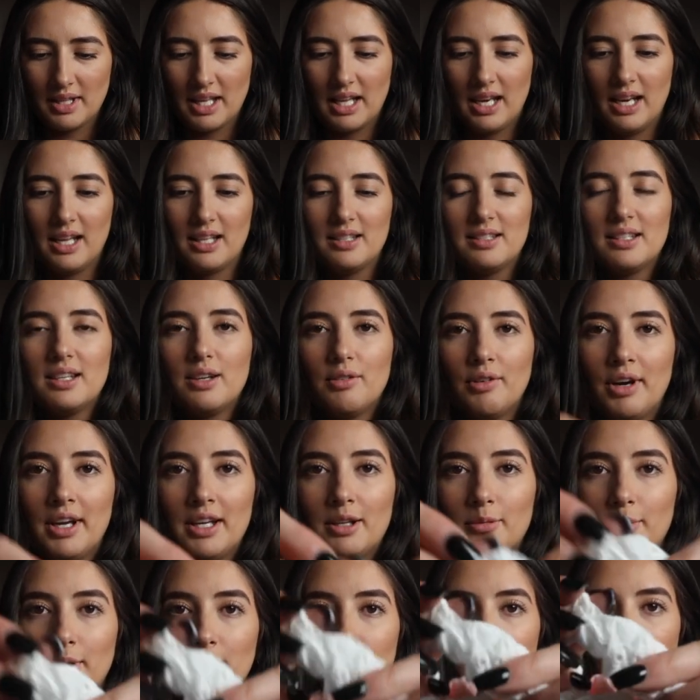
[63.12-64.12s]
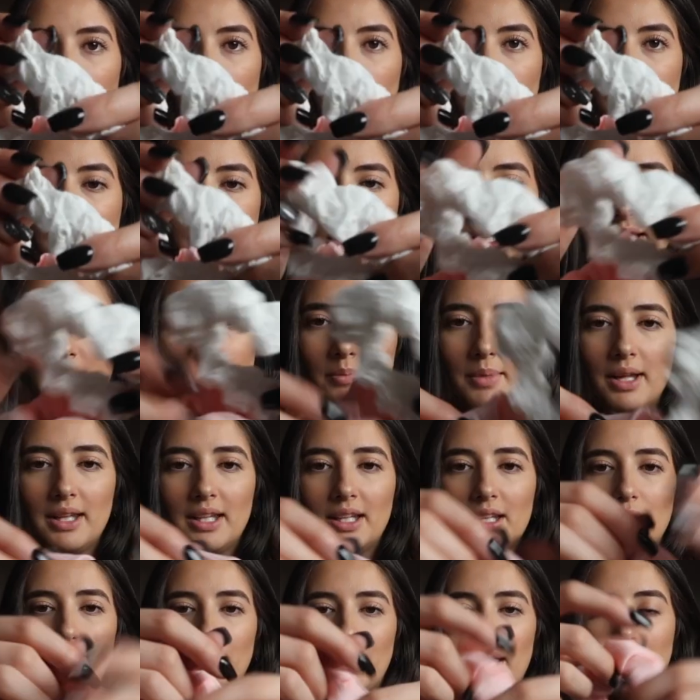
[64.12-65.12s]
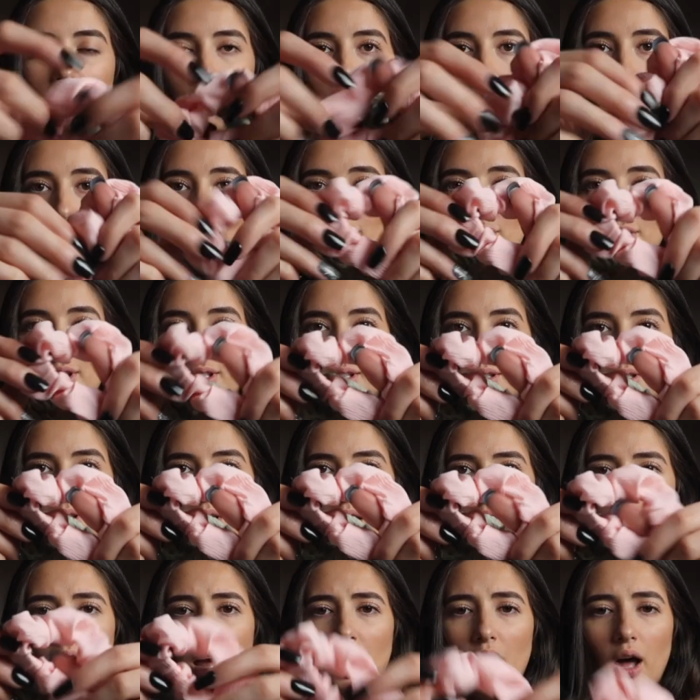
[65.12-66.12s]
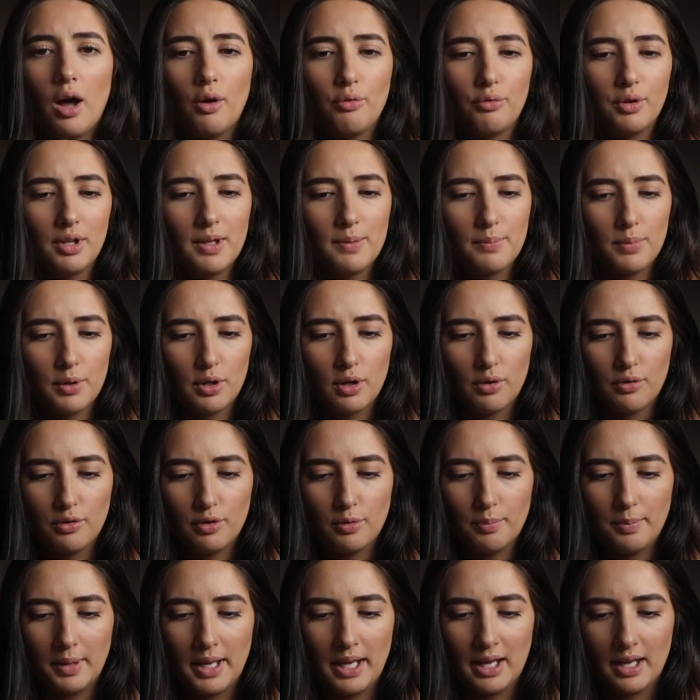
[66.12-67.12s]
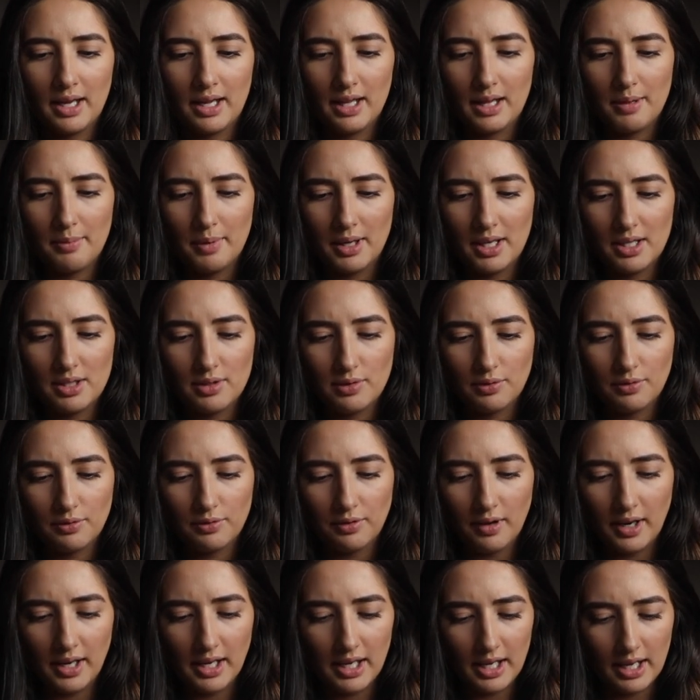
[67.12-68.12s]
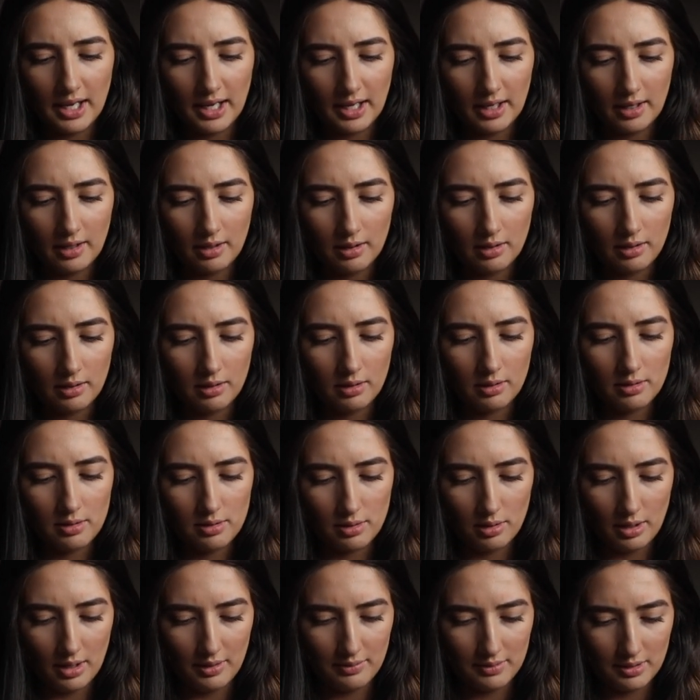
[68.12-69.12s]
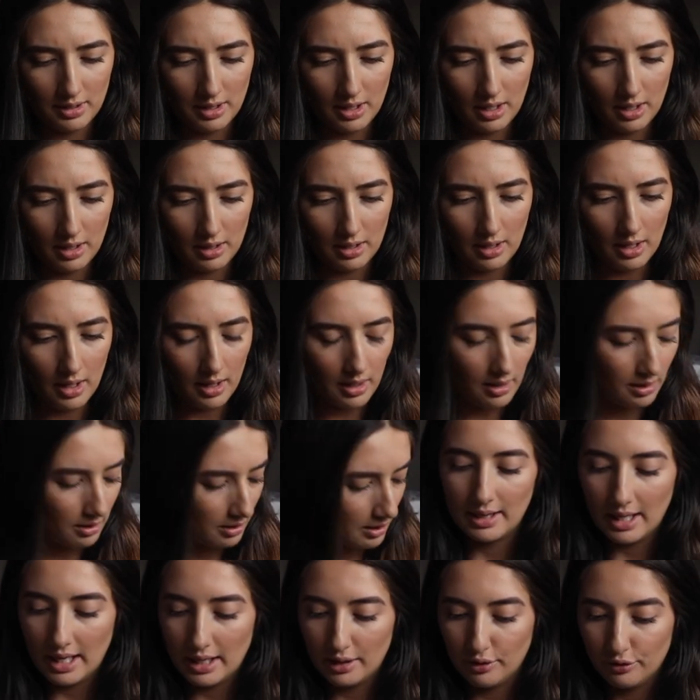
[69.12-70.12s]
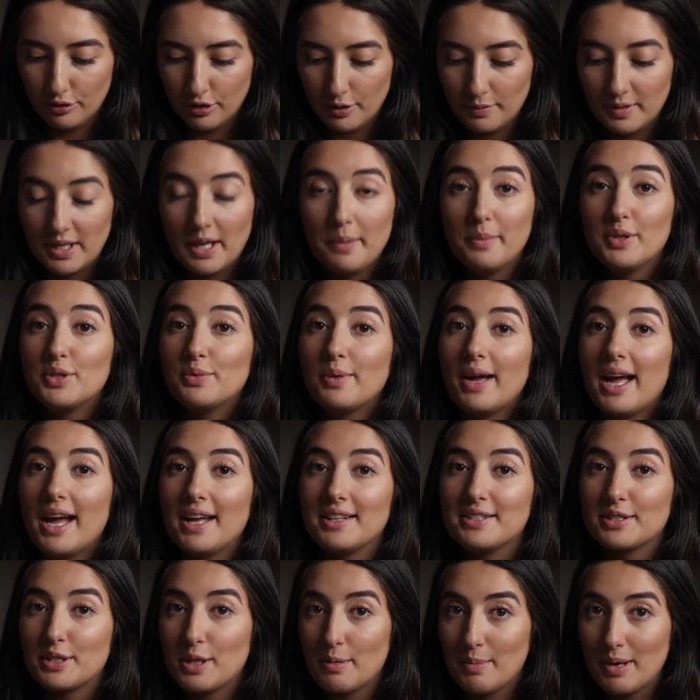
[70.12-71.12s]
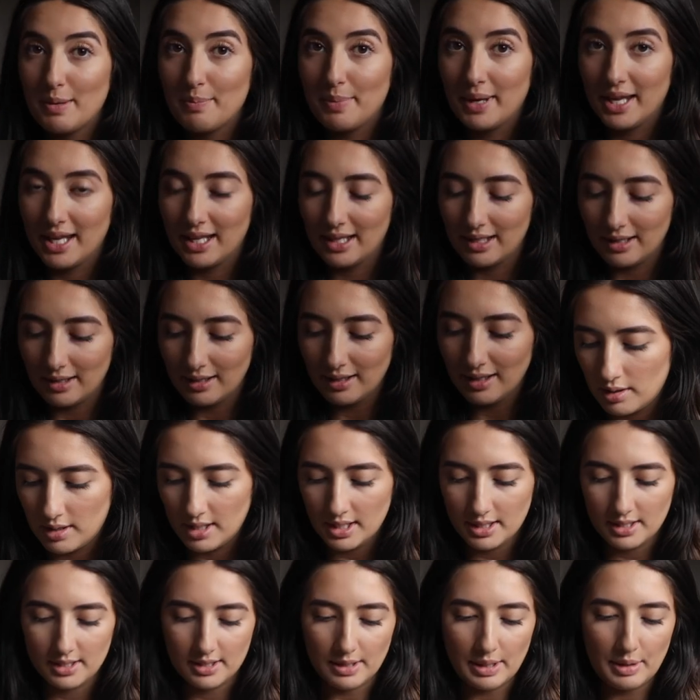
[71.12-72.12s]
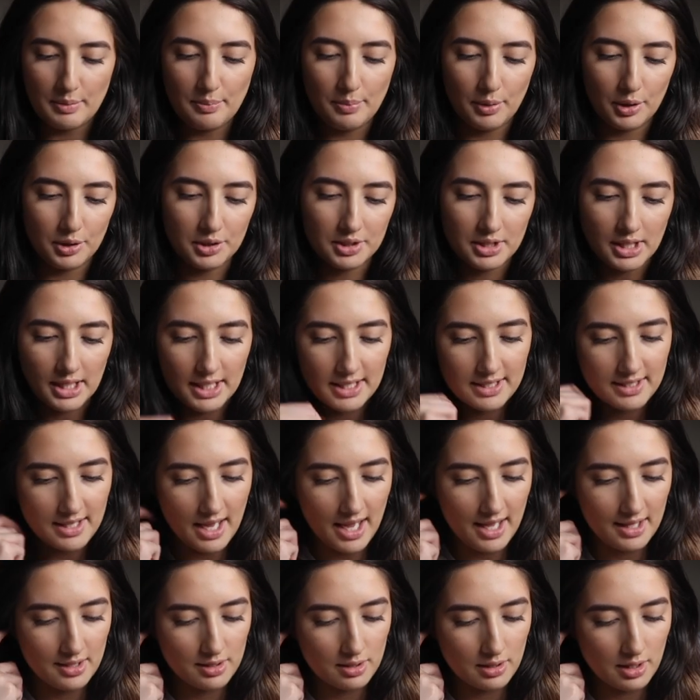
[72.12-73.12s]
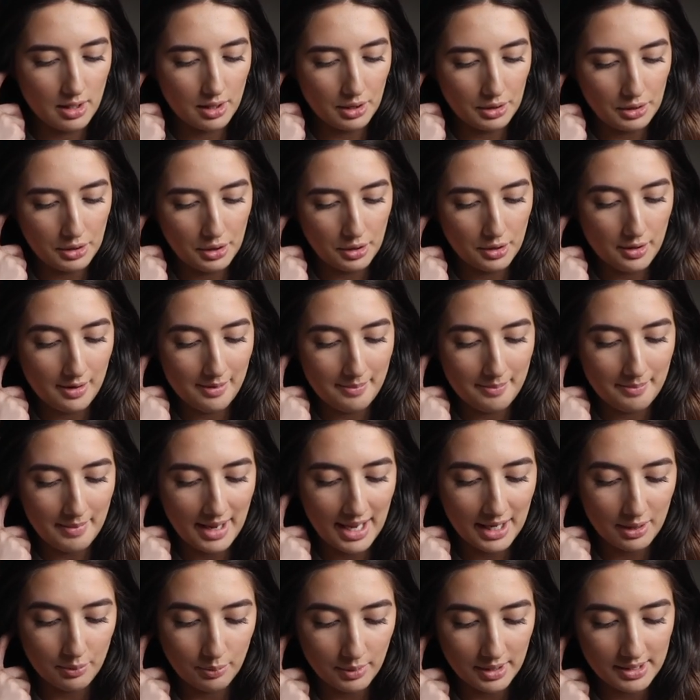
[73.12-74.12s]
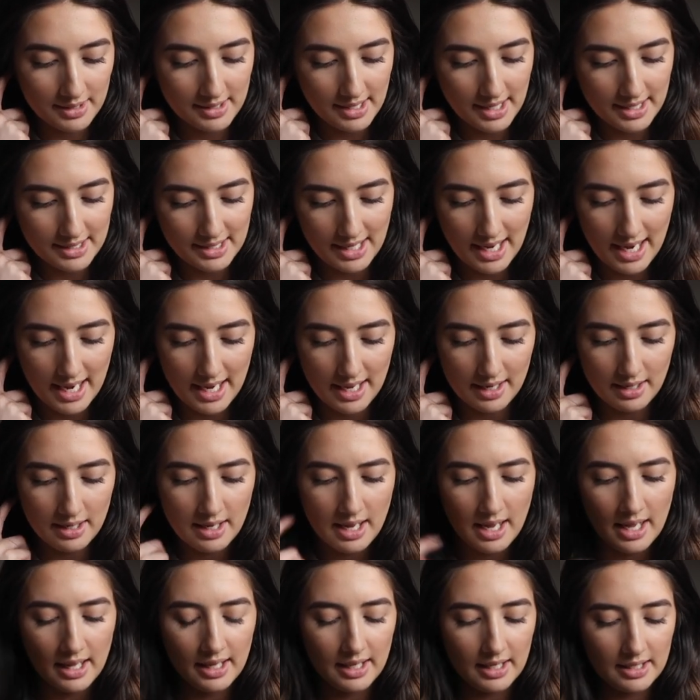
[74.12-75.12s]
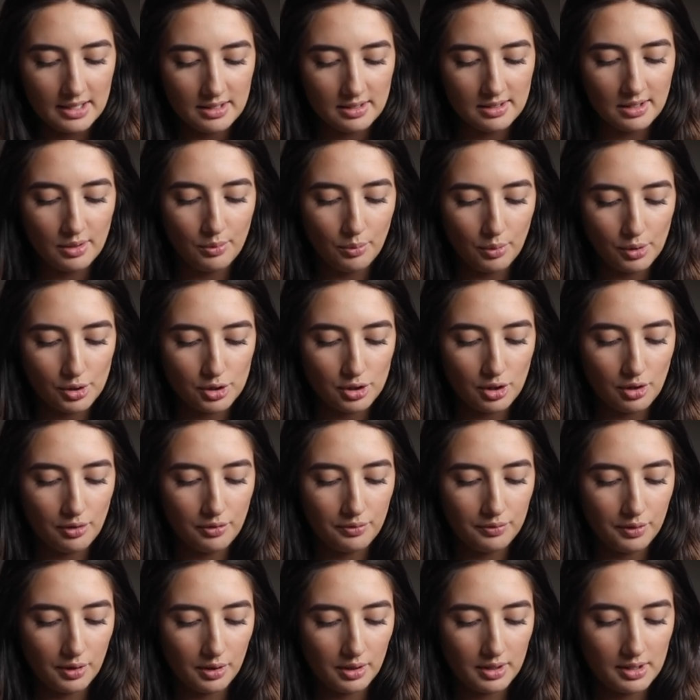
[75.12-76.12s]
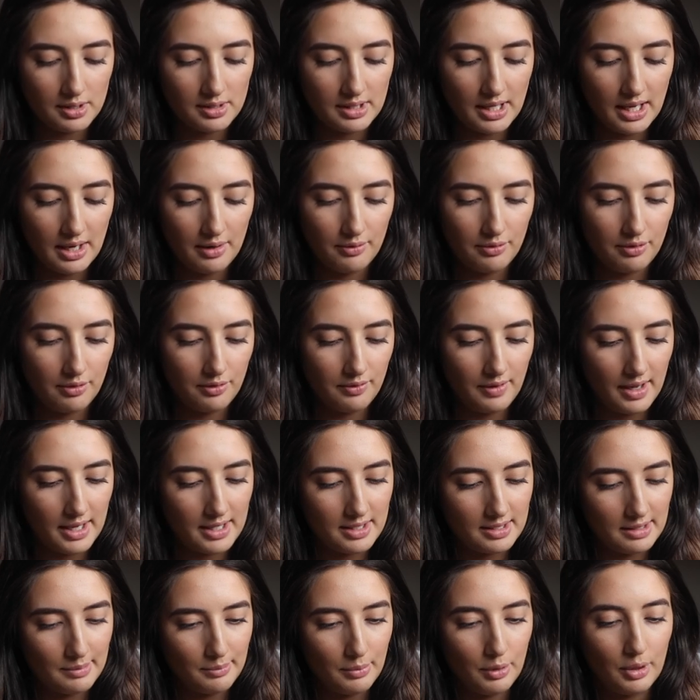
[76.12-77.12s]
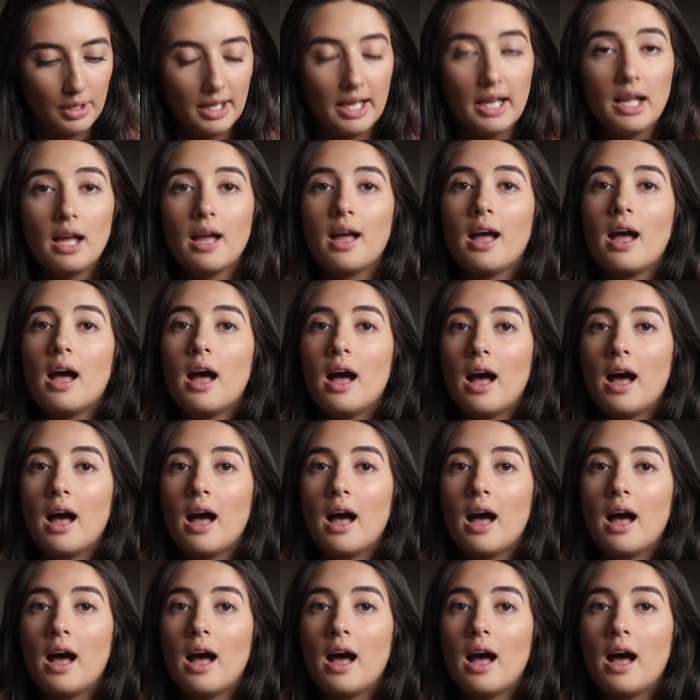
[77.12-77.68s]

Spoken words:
it has like random little holes in them. And then the pink one's just a really beautiful pink color, but it's fraying. So I have to cut that. Then from Chemist Warehouse, I got my pill. This Bondi Sands Glow Matte 1 Day Tan. Instant wash off, flawless tan for face and body.